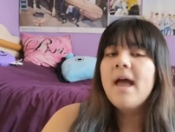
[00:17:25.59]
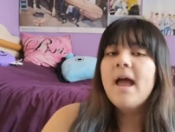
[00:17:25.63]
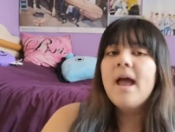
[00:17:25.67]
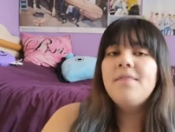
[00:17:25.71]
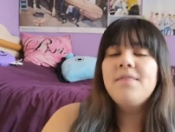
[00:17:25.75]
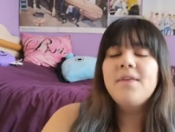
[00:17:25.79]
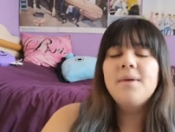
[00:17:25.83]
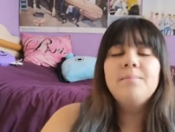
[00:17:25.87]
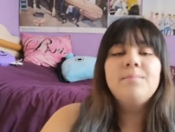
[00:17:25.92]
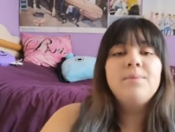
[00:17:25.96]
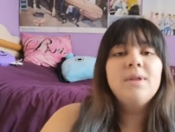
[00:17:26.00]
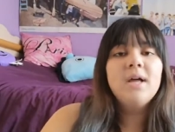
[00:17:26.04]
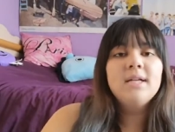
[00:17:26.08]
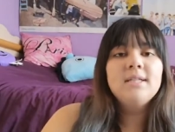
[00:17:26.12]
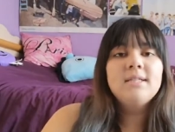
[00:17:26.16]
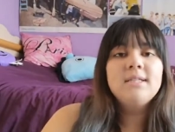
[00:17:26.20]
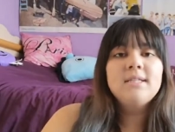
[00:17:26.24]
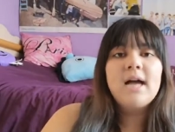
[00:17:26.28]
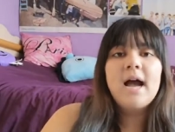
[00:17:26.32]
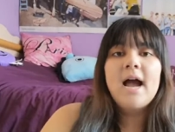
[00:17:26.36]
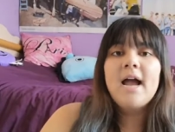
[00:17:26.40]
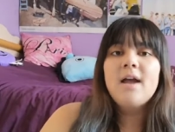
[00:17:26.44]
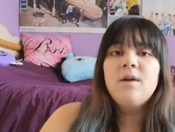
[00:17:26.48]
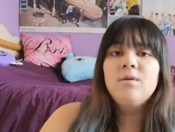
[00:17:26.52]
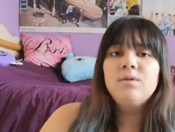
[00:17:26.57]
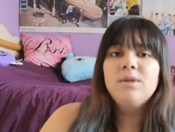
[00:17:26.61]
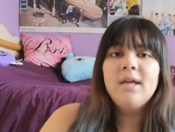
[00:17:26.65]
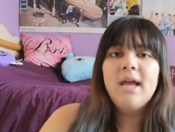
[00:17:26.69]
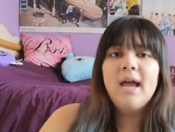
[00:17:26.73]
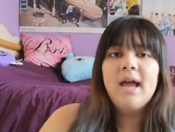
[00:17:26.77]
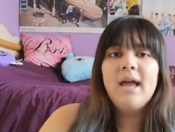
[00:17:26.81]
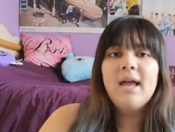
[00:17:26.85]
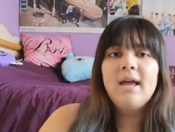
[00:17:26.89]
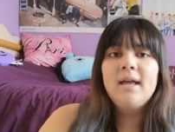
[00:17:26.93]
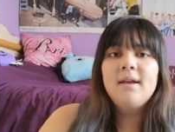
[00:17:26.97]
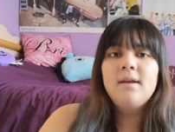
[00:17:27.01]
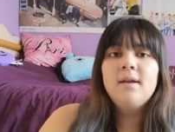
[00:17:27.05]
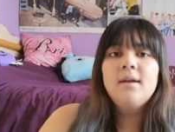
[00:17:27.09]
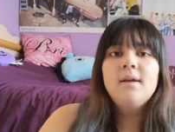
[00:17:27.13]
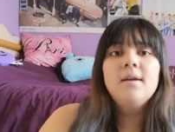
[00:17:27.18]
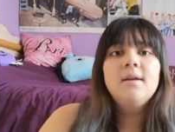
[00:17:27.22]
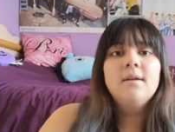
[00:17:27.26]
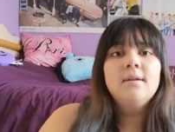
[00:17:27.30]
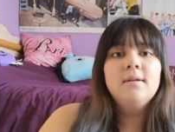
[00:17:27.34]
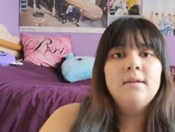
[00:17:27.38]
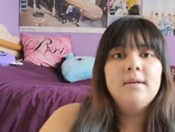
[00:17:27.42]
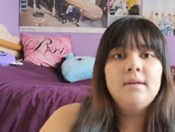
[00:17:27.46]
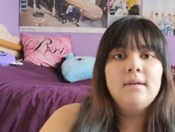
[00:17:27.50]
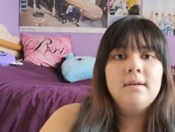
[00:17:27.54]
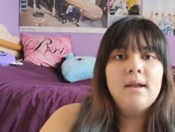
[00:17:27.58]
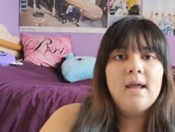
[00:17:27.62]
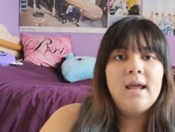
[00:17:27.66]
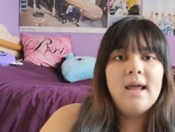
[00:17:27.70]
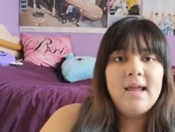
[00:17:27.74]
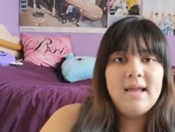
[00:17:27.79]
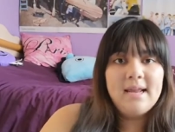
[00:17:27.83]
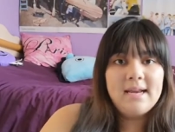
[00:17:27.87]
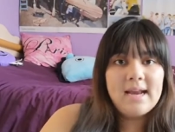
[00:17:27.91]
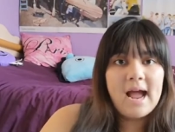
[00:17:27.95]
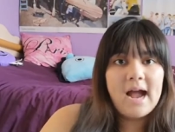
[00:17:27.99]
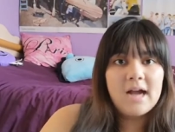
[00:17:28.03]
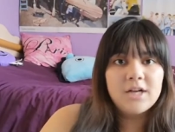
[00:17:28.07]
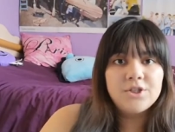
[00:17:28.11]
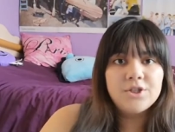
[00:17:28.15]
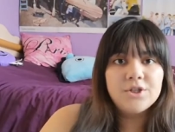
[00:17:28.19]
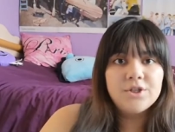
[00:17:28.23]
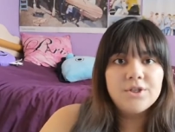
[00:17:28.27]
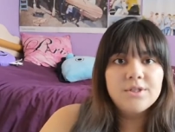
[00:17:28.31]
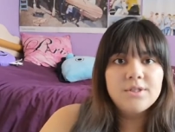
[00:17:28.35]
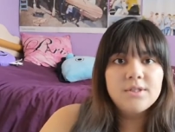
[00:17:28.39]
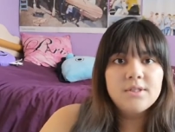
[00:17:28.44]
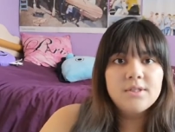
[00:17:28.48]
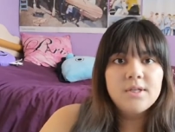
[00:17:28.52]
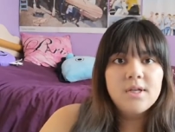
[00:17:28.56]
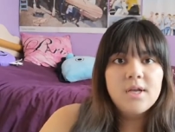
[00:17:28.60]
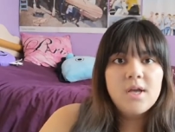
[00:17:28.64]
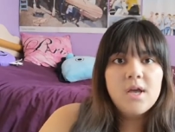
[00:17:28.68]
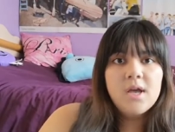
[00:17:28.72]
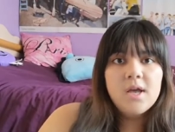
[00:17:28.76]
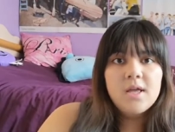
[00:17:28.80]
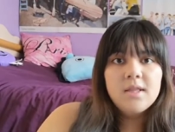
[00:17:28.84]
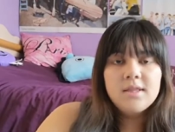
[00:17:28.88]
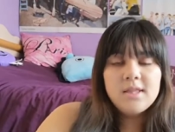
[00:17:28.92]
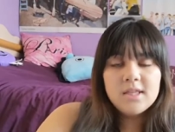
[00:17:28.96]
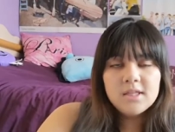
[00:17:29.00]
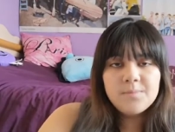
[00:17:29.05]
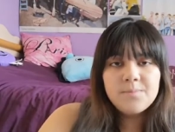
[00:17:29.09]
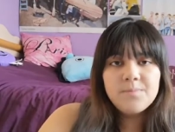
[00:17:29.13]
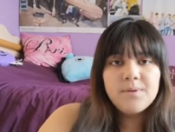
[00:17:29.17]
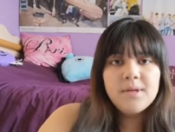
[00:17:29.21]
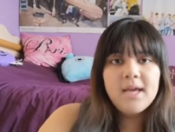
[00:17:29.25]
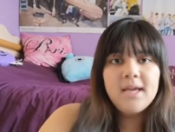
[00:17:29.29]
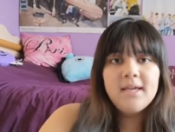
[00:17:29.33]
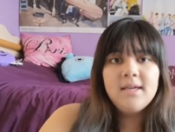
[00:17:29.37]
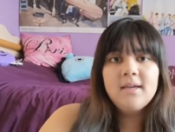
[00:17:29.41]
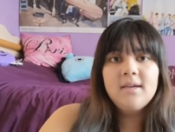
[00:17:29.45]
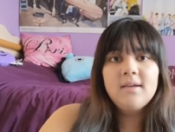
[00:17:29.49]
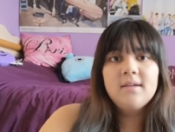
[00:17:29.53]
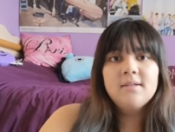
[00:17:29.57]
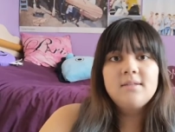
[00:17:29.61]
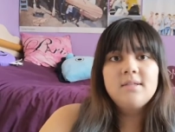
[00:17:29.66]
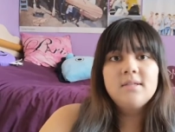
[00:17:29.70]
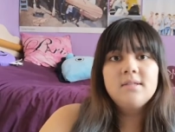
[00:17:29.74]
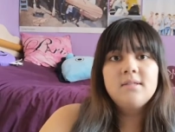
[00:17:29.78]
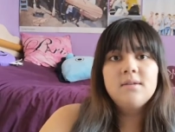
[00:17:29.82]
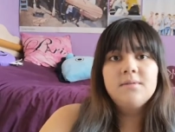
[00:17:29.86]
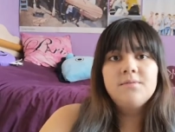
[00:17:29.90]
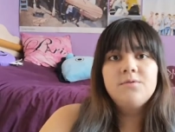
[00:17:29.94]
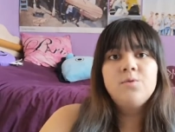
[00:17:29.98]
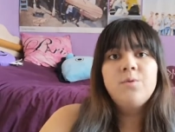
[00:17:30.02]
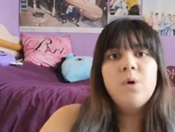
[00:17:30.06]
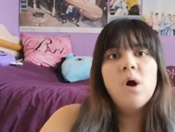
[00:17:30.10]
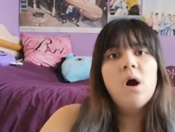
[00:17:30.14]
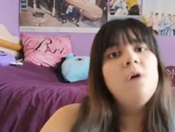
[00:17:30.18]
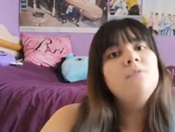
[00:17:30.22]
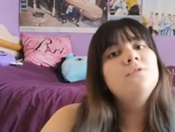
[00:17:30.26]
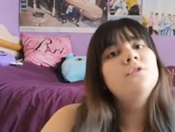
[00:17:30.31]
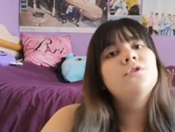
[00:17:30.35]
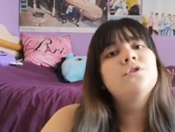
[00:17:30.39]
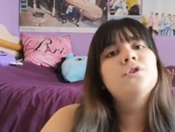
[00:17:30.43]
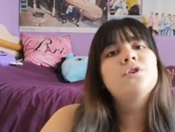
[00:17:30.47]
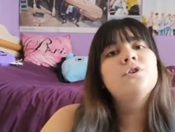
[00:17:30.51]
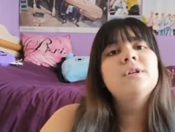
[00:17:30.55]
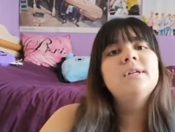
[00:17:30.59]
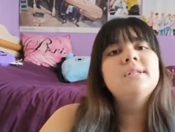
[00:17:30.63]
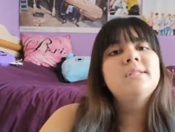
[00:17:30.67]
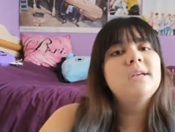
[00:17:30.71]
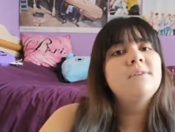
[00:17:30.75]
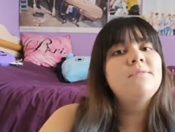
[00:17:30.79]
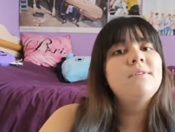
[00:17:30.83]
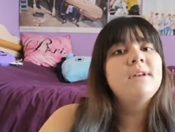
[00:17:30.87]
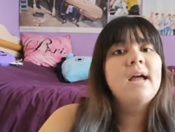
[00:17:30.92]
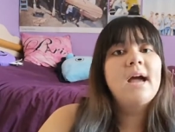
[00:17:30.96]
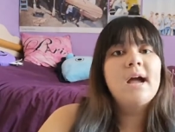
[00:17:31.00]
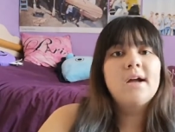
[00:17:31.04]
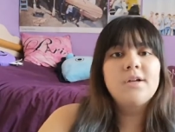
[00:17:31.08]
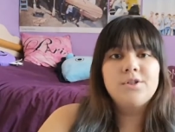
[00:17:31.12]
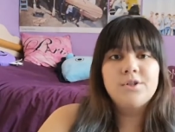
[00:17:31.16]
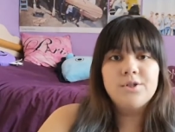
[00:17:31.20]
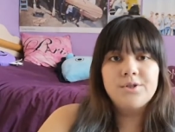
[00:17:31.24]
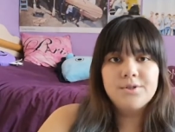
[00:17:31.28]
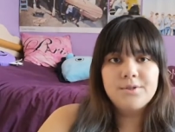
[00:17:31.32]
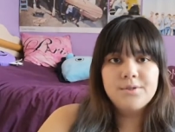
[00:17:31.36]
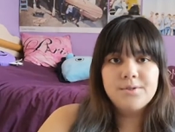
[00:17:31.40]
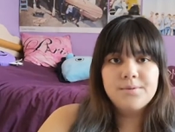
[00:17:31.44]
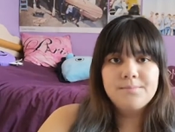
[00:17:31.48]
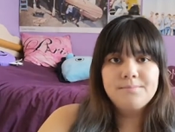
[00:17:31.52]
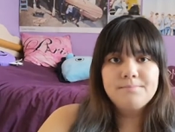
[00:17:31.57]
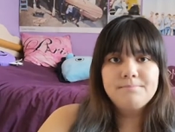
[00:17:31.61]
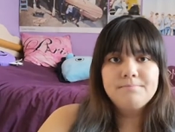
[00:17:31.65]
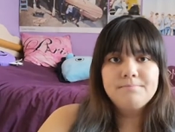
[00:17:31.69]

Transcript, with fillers: And then plus, I only had eight actors. This play can consist of twelve to thirty-seven actors.